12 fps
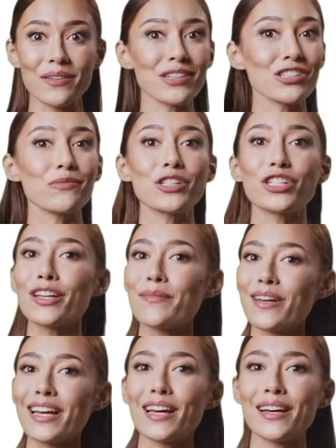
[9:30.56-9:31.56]
especially
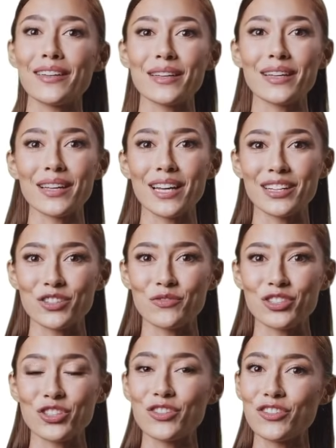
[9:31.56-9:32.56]
beer, and to
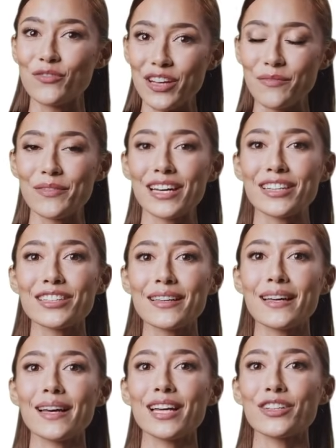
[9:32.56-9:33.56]
reduce red meat
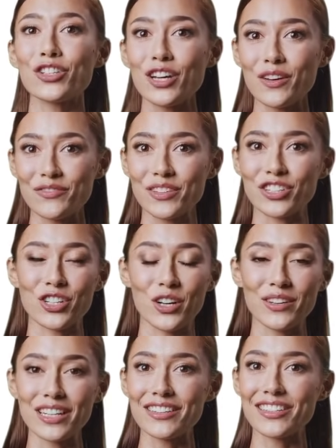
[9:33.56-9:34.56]
and shellfish
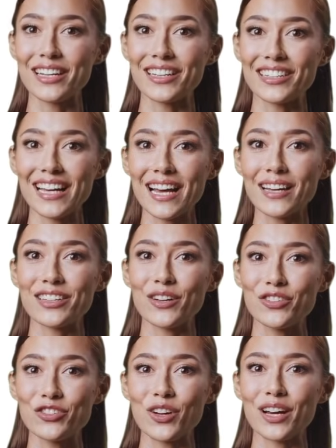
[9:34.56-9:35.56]
targets exactly
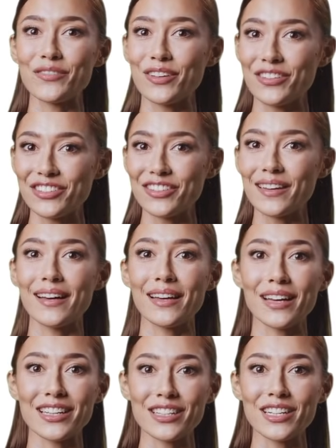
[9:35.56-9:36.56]
those drivers,
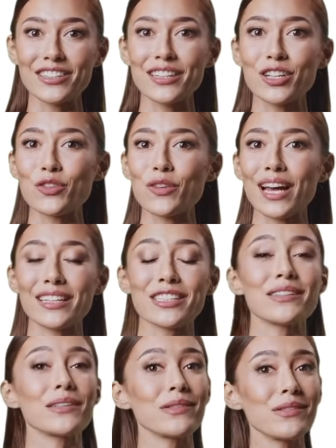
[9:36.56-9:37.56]
and it is the
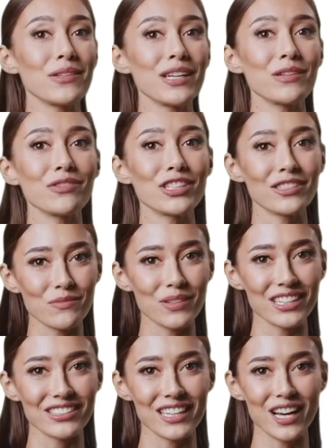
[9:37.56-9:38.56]
correct,
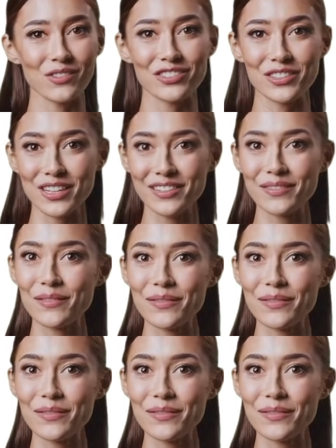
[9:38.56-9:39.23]
evidence-based counseling.